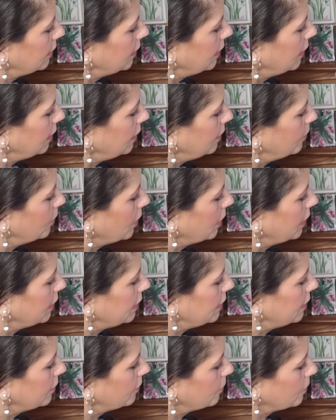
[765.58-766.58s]
Anywhere in
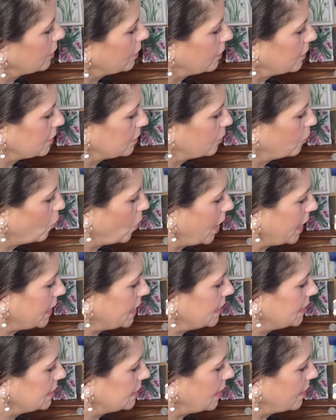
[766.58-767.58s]
here where there's
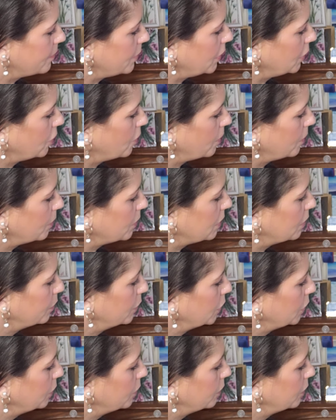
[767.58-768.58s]
white, I'm going to go in with the
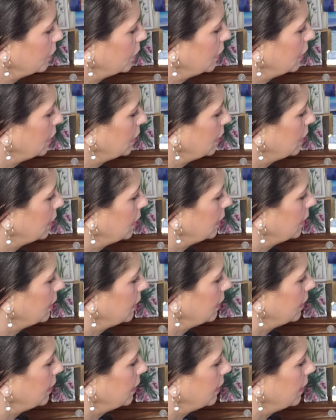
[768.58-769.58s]
blue.
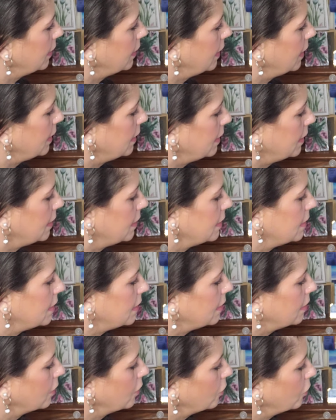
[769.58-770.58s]
And
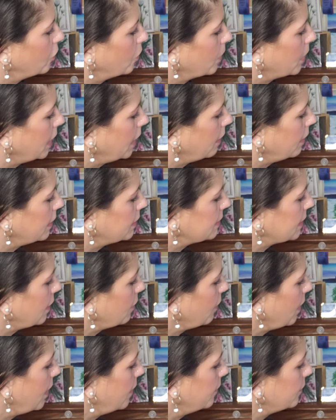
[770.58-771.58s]
in the lower areas, I
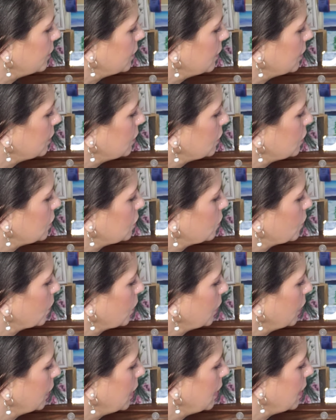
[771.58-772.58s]
don't have to
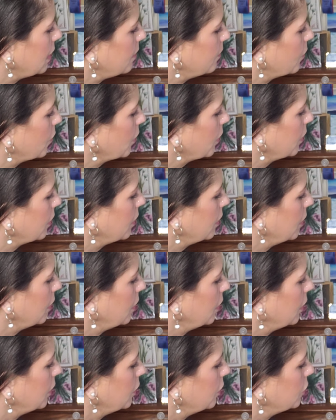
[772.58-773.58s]
swirl it anymore.
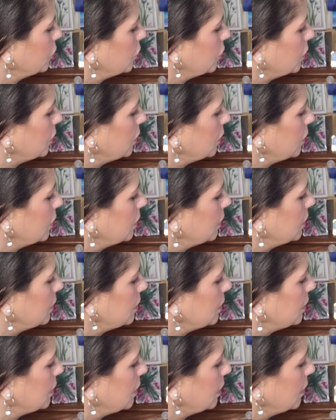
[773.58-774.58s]

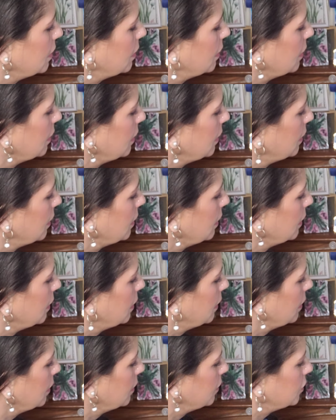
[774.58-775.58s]
Just
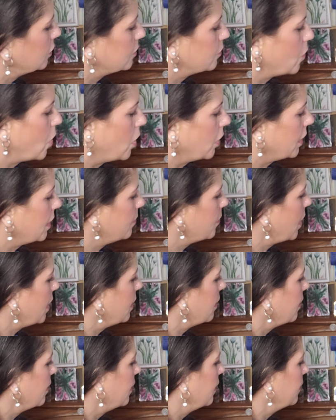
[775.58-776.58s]
marking my
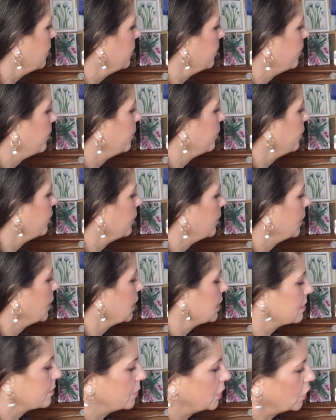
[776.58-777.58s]
area
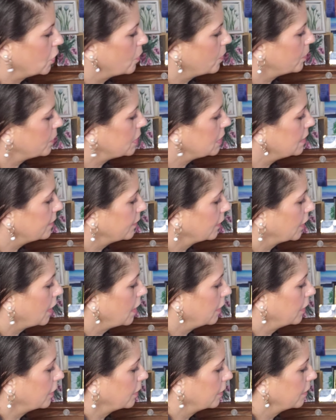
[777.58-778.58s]
because I'm going to go in with a different
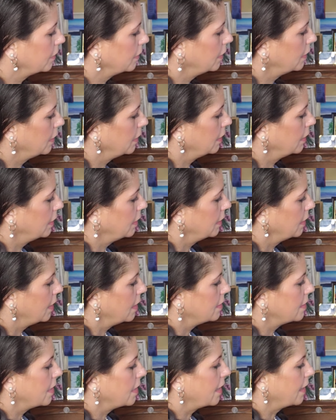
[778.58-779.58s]
color.
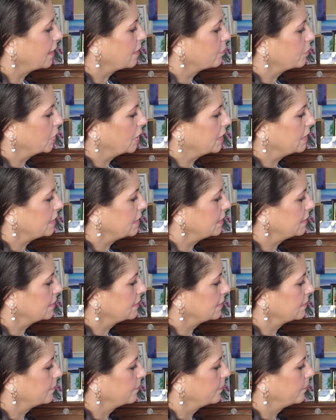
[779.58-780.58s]
And then I can blend these.